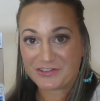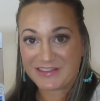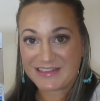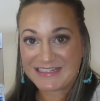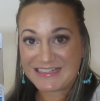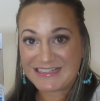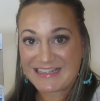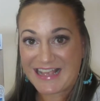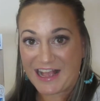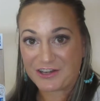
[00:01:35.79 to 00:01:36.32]

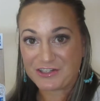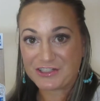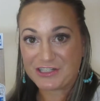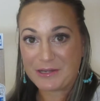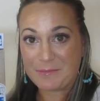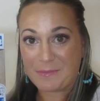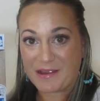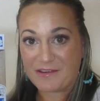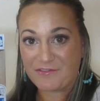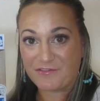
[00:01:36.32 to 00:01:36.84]
This is actually
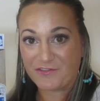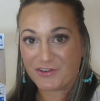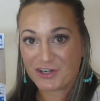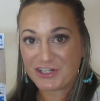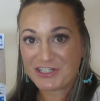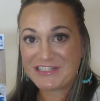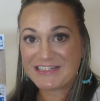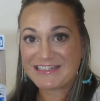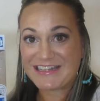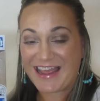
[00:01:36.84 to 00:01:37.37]
my
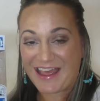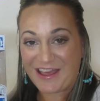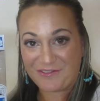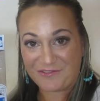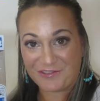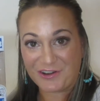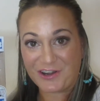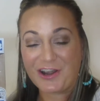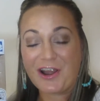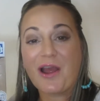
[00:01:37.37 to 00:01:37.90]
first
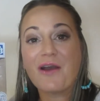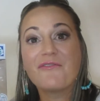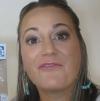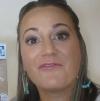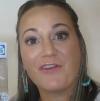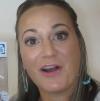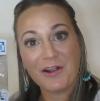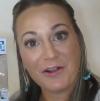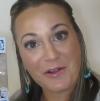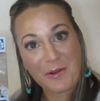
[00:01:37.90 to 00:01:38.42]
ever
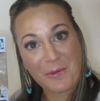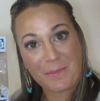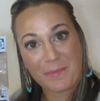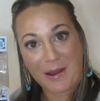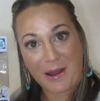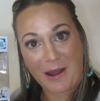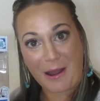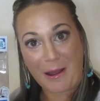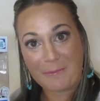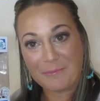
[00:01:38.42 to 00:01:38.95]
Funko
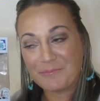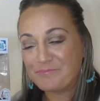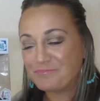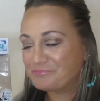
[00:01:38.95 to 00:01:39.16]
Pop.